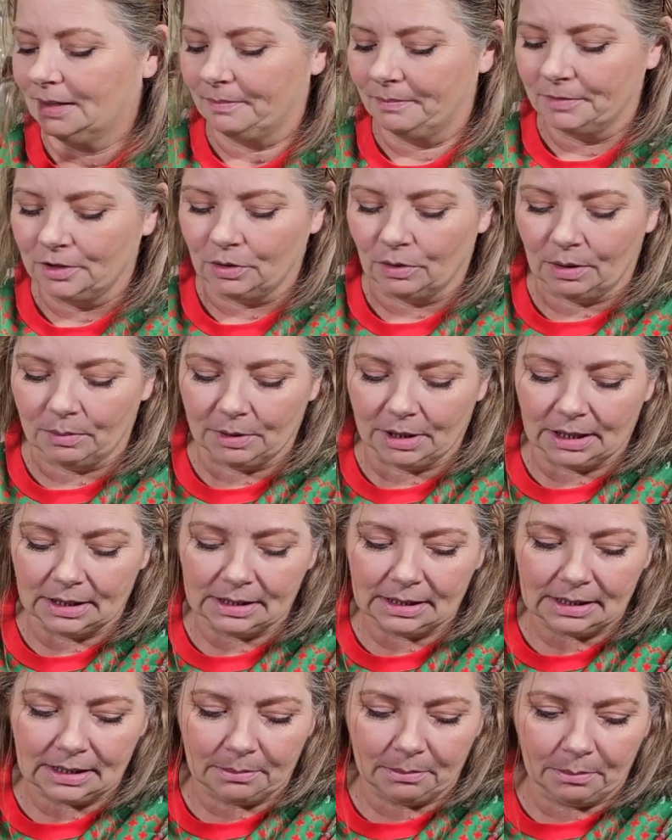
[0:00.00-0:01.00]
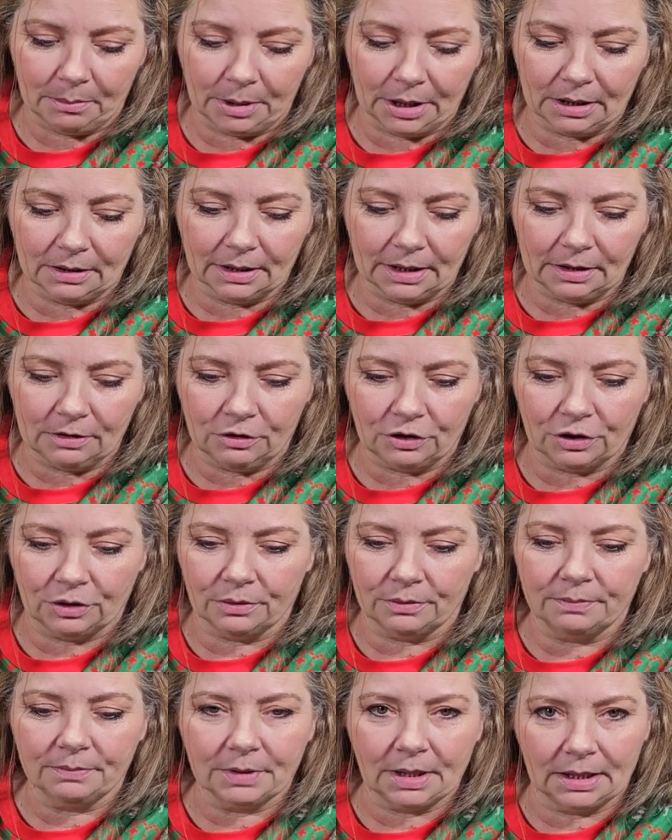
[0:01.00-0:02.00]
So I'm getting some Big League
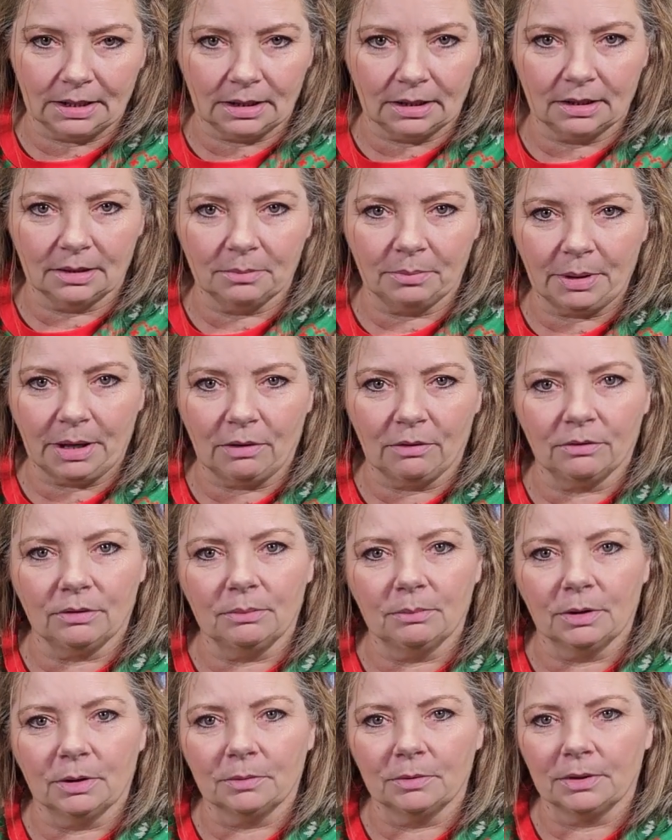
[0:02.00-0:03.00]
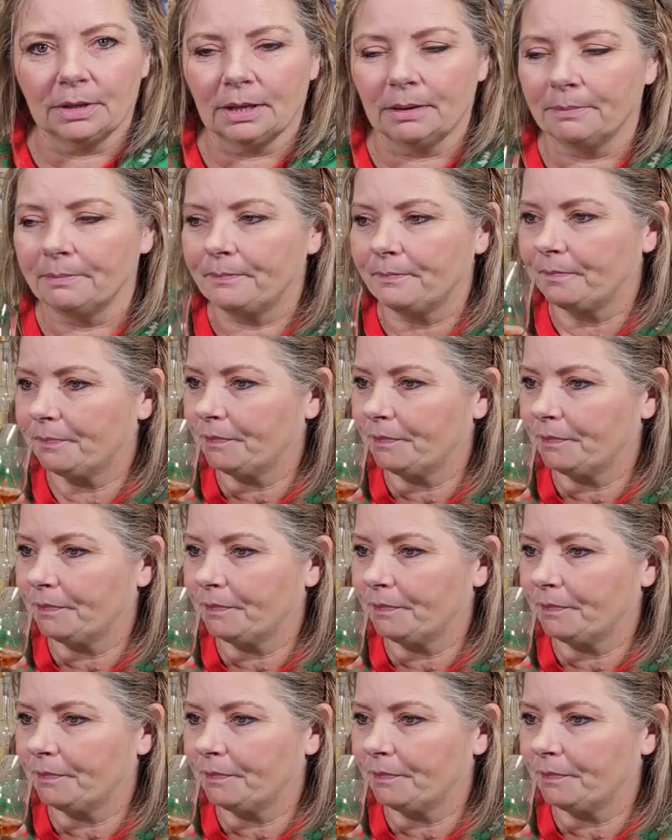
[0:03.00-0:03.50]
Chew, like the powdery bubble gum.